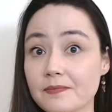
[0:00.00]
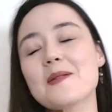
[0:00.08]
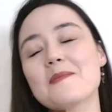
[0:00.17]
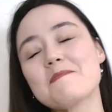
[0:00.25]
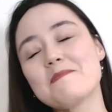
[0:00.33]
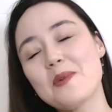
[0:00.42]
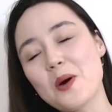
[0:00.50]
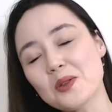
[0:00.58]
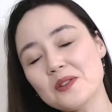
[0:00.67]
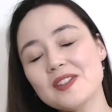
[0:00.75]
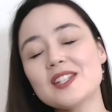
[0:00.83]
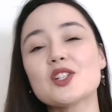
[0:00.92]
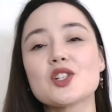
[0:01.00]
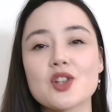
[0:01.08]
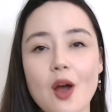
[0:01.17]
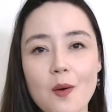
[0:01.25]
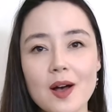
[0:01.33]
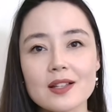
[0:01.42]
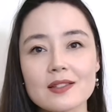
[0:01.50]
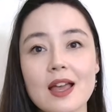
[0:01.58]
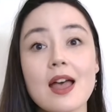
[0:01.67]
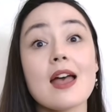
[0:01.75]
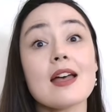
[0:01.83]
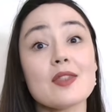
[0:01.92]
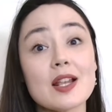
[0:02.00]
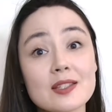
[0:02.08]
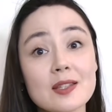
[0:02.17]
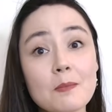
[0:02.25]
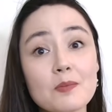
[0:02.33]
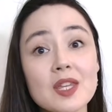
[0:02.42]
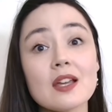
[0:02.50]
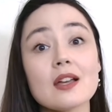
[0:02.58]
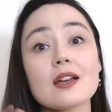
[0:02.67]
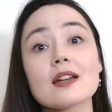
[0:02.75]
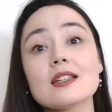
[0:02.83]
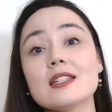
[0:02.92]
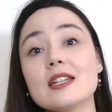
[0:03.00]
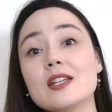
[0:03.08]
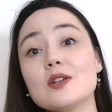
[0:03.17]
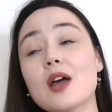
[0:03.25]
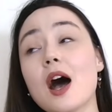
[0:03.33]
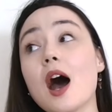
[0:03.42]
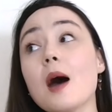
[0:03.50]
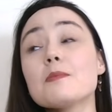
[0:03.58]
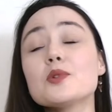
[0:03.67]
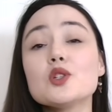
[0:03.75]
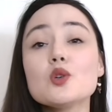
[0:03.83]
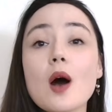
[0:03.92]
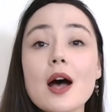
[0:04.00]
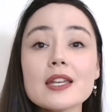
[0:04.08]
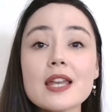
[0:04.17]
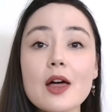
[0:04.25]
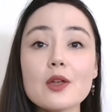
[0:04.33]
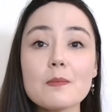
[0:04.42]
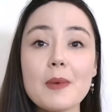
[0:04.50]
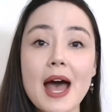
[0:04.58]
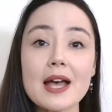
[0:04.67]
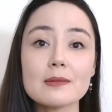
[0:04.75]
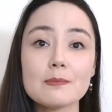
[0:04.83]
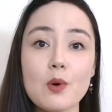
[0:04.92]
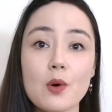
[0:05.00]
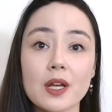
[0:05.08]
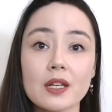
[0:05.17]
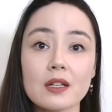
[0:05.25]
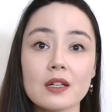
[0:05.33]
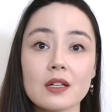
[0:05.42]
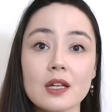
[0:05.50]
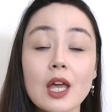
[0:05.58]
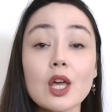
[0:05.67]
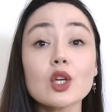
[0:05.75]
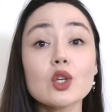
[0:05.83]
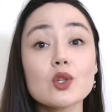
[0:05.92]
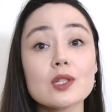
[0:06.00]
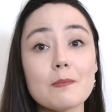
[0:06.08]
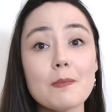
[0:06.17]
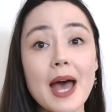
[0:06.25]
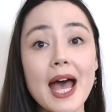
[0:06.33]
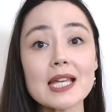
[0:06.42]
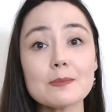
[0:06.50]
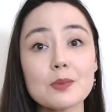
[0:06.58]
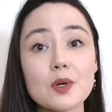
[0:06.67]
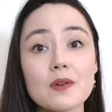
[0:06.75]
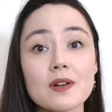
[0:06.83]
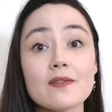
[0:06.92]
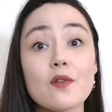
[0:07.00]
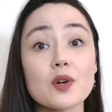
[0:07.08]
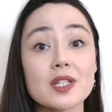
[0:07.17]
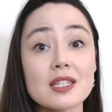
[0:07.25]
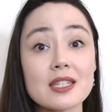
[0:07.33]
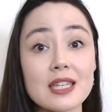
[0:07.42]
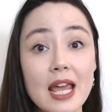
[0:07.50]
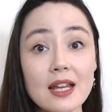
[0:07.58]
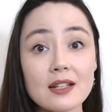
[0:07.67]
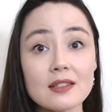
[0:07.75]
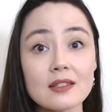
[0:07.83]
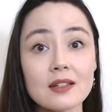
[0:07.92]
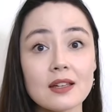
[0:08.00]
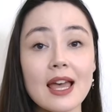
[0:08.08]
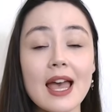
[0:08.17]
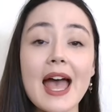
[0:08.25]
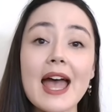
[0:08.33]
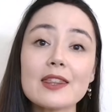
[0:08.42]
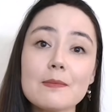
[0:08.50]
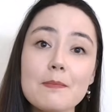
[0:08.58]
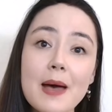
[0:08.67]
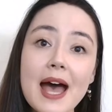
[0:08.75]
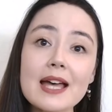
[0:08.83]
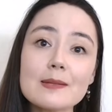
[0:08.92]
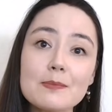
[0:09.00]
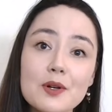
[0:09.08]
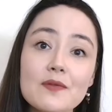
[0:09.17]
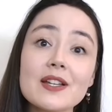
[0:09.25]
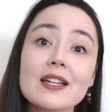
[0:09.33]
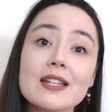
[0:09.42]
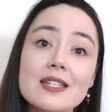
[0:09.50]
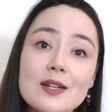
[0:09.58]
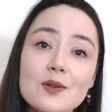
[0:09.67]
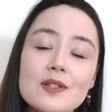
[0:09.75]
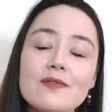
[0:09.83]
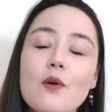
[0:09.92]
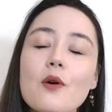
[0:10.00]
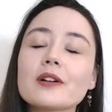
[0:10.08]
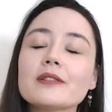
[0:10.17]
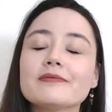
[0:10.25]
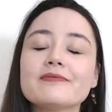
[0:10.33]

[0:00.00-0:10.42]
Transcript: Both of these show us that something continued up to another past point. Use a past perfect for states and the past perfect continuous for